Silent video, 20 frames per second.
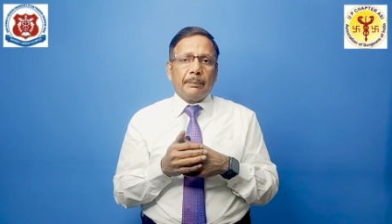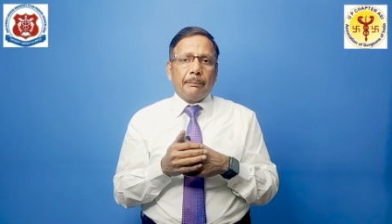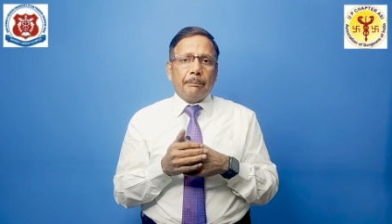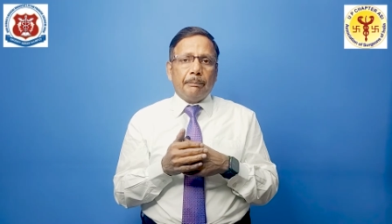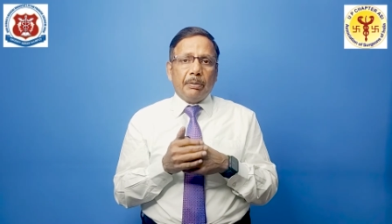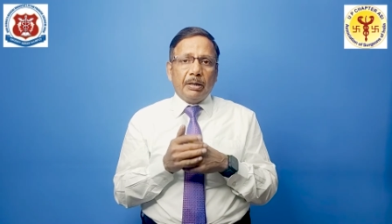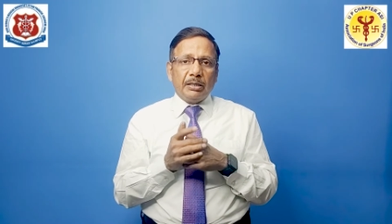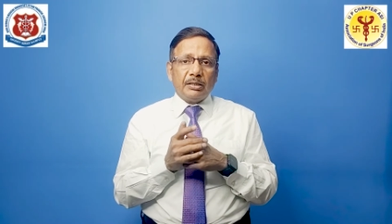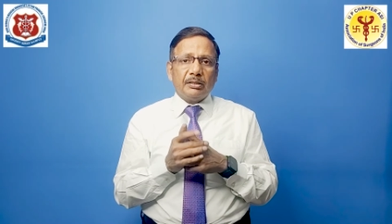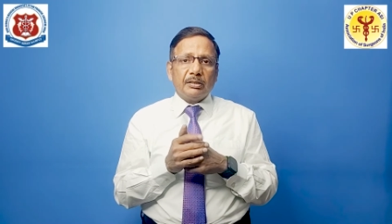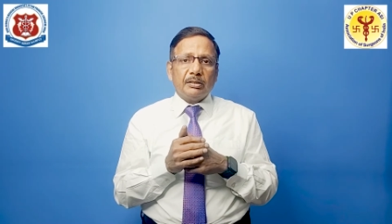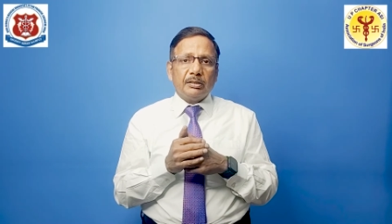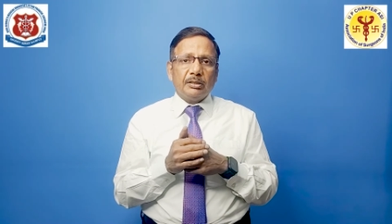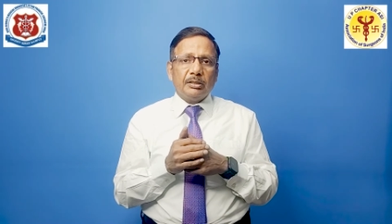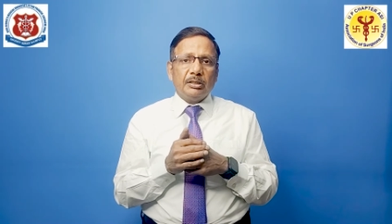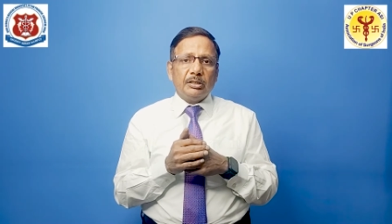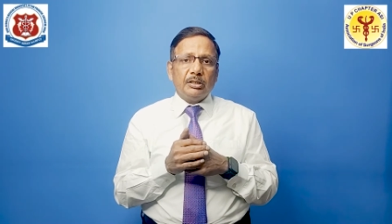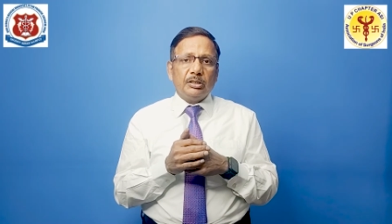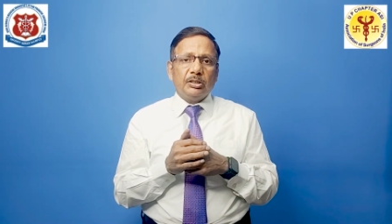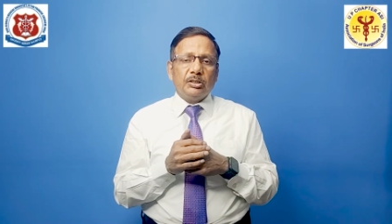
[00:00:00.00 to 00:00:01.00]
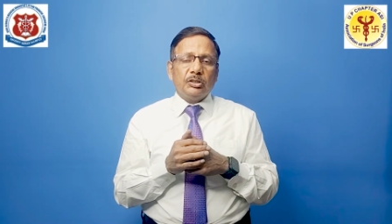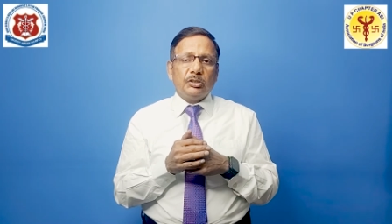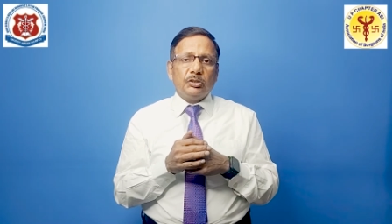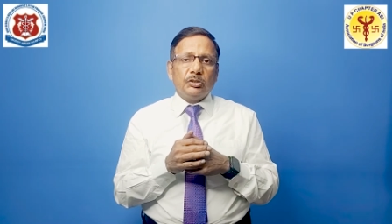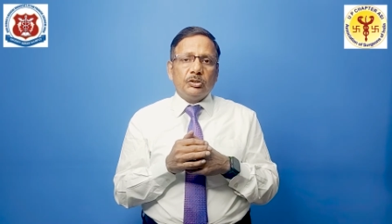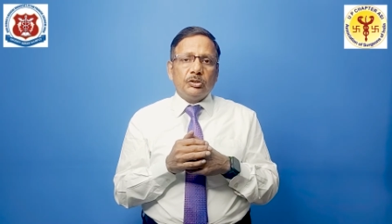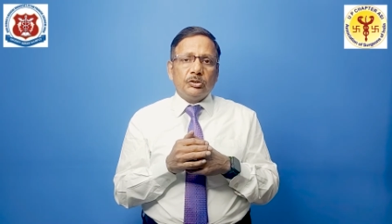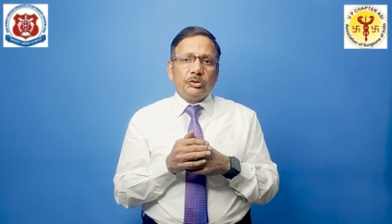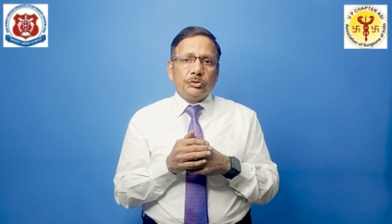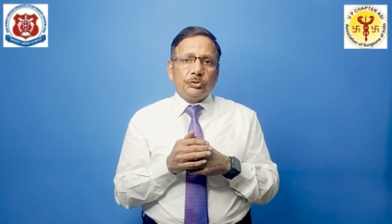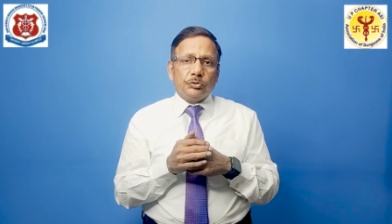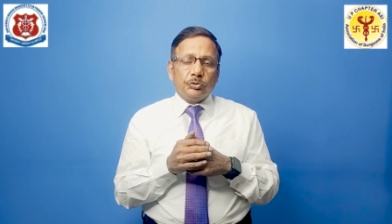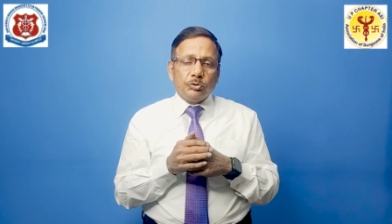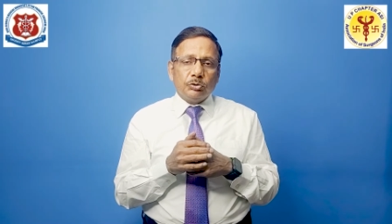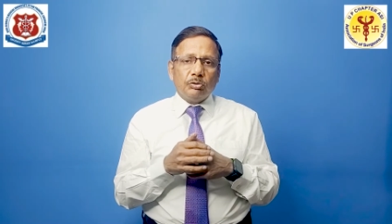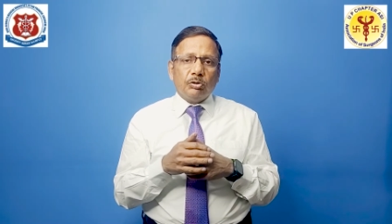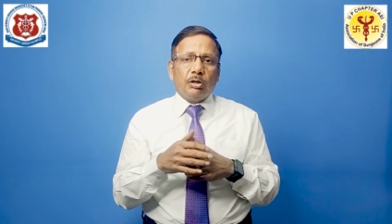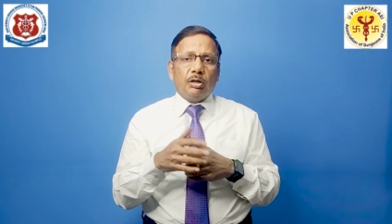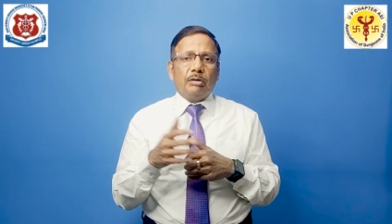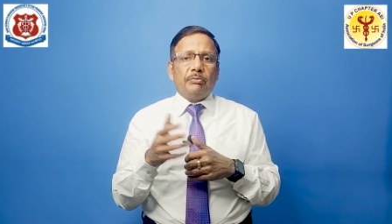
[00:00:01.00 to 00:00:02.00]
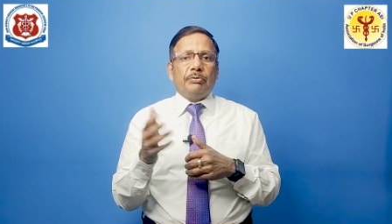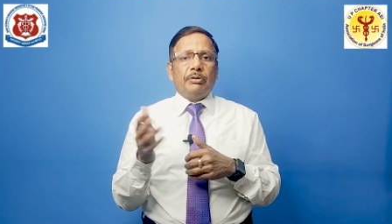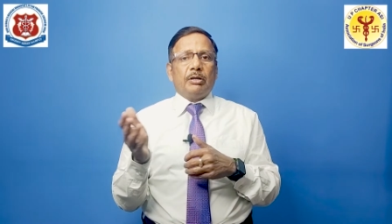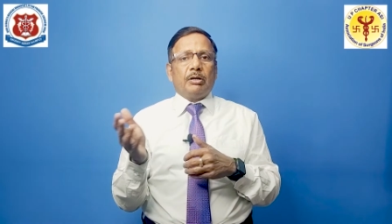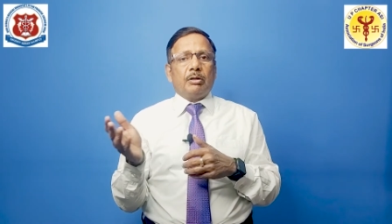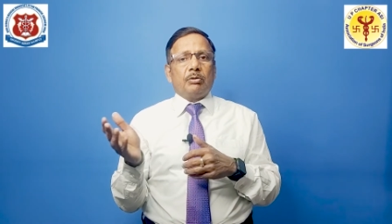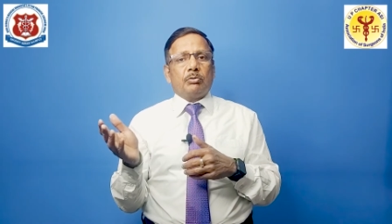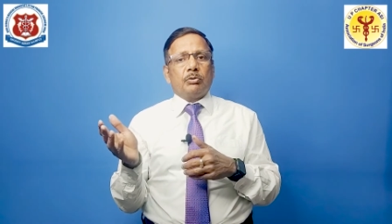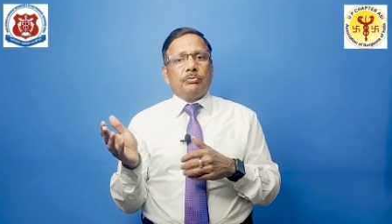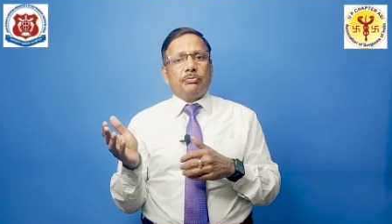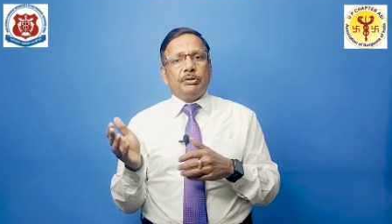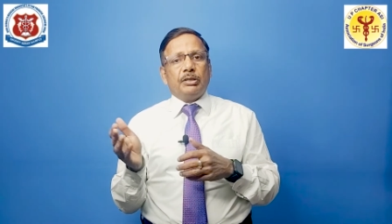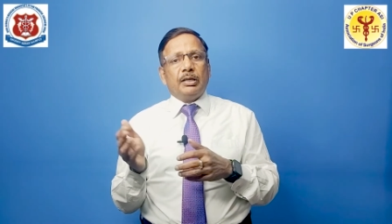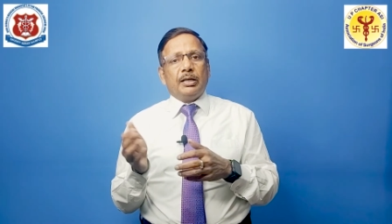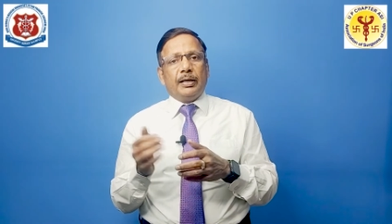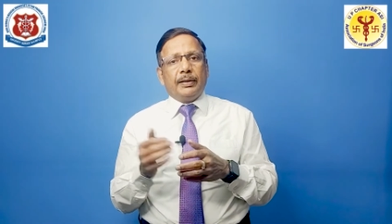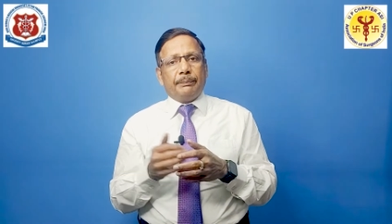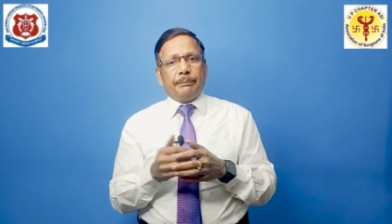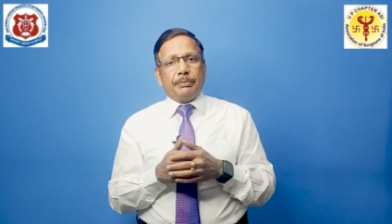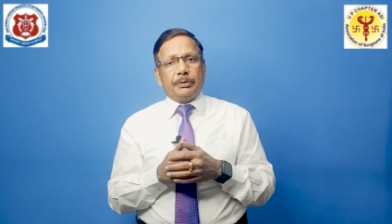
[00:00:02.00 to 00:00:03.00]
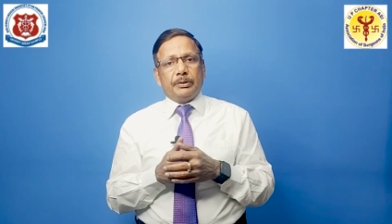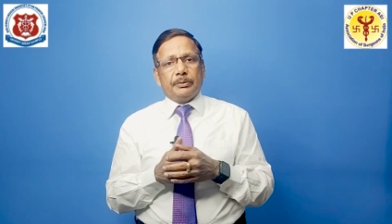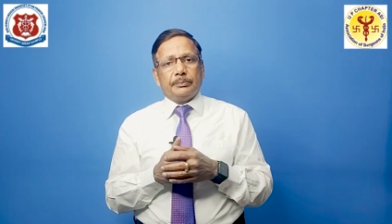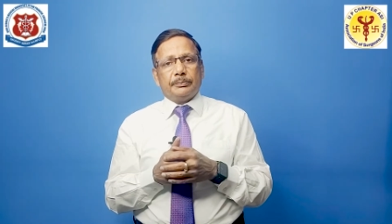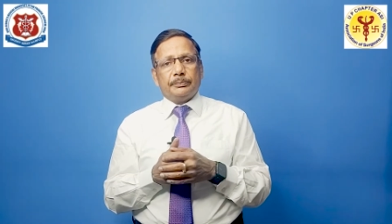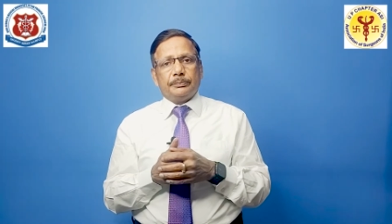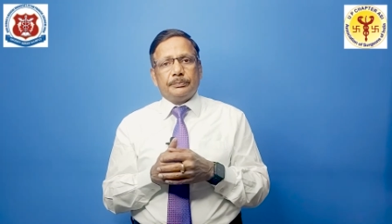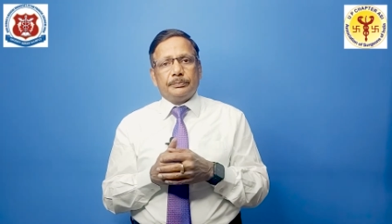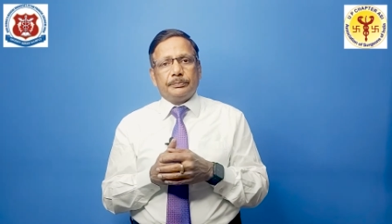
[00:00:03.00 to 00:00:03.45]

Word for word: but you will also feel happy.